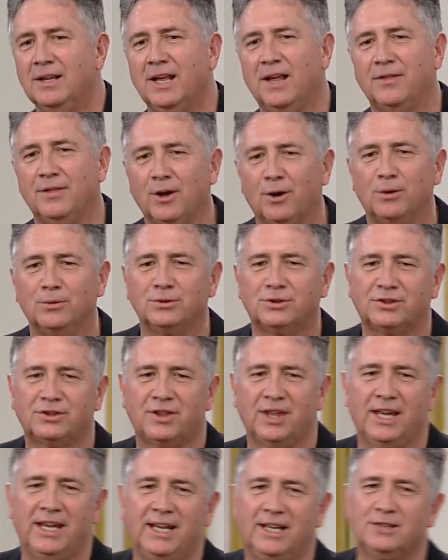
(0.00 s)
that those
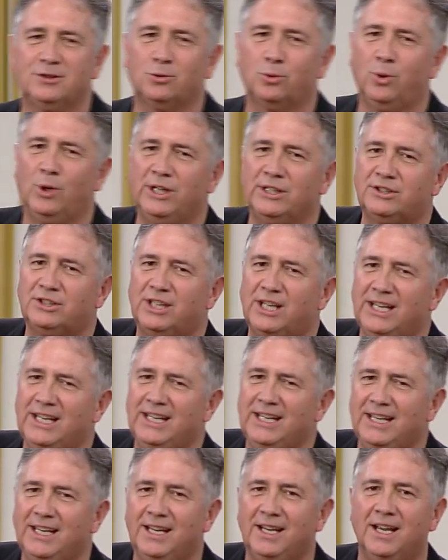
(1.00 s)
things which
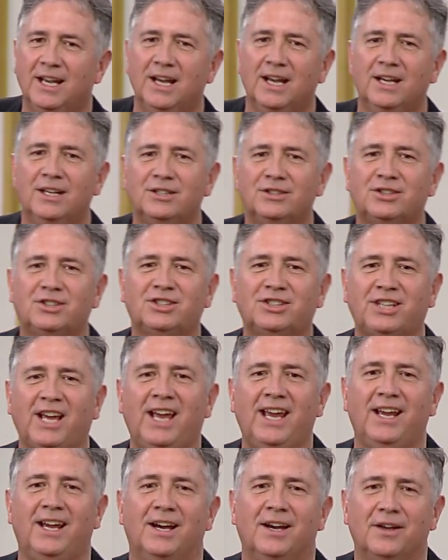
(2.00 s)
he
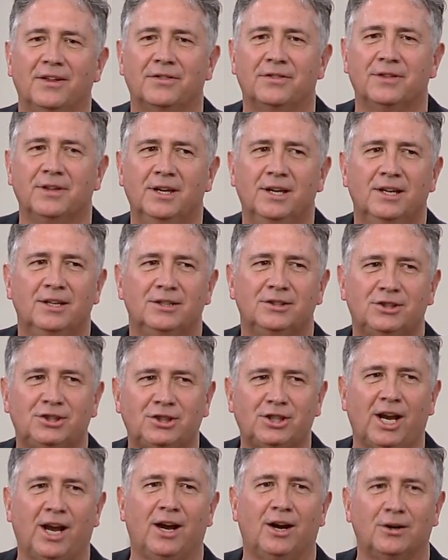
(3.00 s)
saith
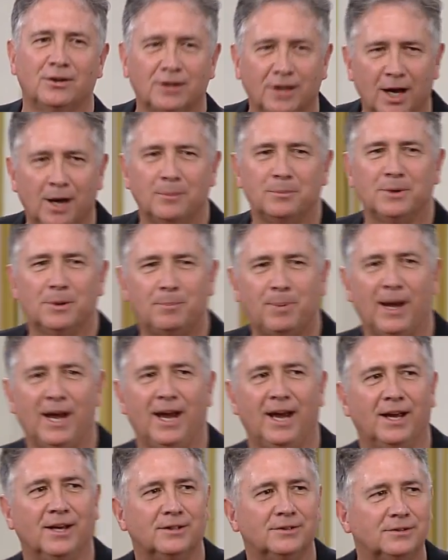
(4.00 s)
shall come to
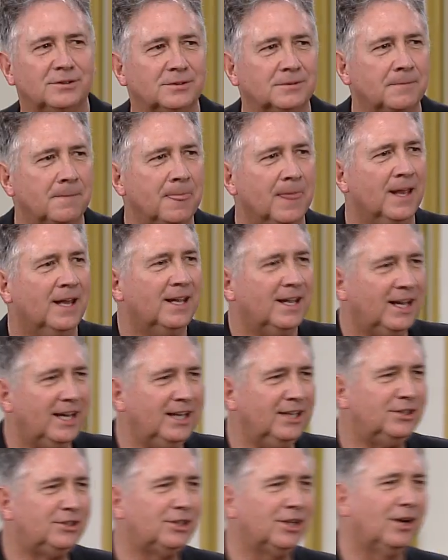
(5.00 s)
pass.
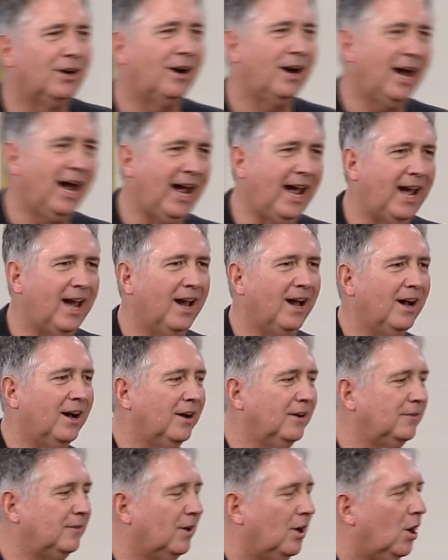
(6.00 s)
He shall
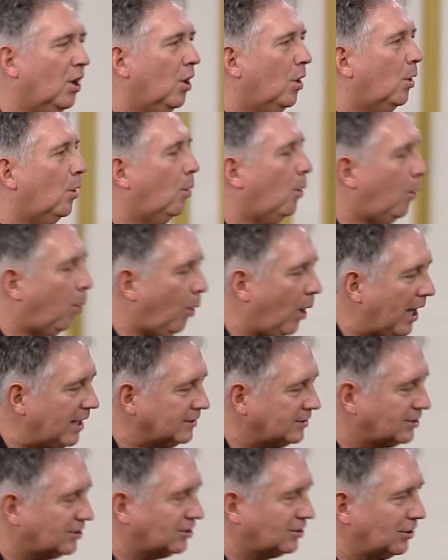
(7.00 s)
have
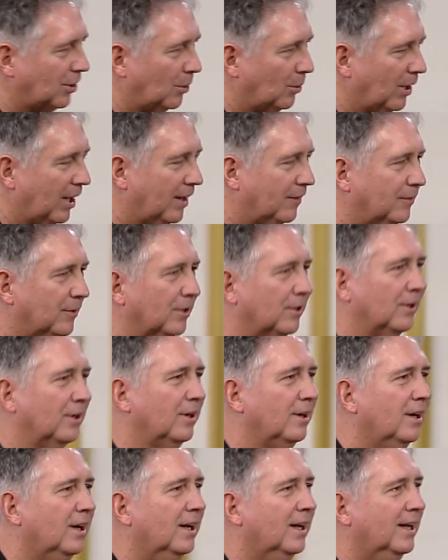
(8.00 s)

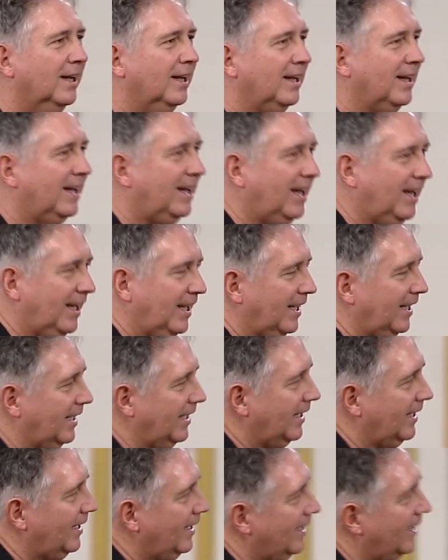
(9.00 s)
whatsoever
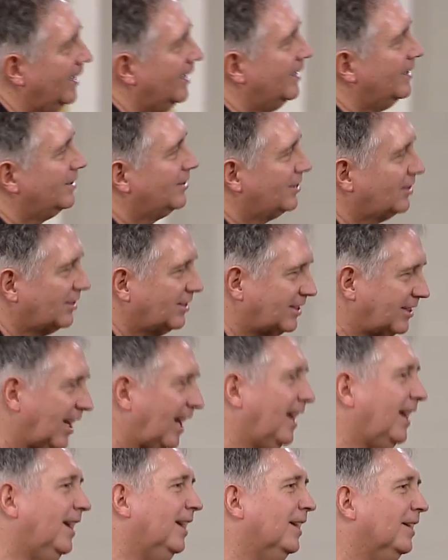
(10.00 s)
he
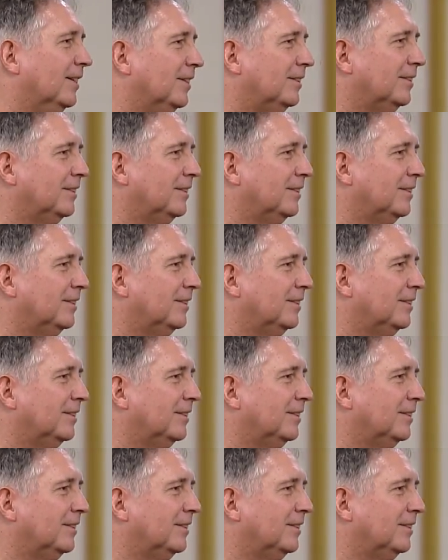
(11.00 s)
saith.